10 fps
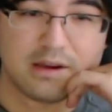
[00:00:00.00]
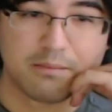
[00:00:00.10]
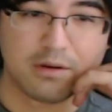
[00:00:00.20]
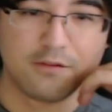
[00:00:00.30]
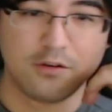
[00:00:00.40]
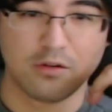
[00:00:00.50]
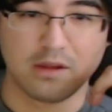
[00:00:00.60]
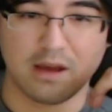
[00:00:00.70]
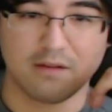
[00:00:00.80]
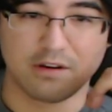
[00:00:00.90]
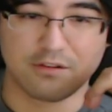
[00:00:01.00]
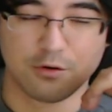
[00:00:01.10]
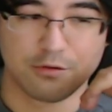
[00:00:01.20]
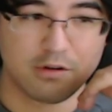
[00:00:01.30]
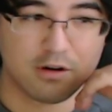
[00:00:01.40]
But if you only have 2
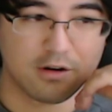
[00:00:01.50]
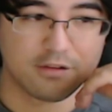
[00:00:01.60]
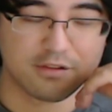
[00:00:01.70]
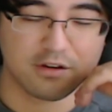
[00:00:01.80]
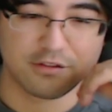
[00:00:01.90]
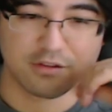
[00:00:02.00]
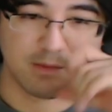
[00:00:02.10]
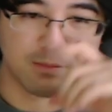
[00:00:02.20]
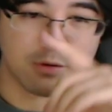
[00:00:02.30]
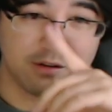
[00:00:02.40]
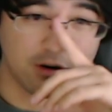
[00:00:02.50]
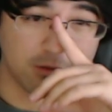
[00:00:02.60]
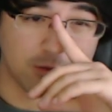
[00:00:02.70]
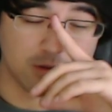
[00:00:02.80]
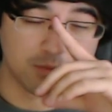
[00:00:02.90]
or 3 cards, this card's going to be pretty
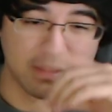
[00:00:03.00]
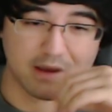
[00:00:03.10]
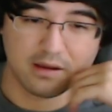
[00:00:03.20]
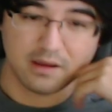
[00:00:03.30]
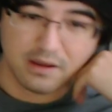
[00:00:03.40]
terrible to play.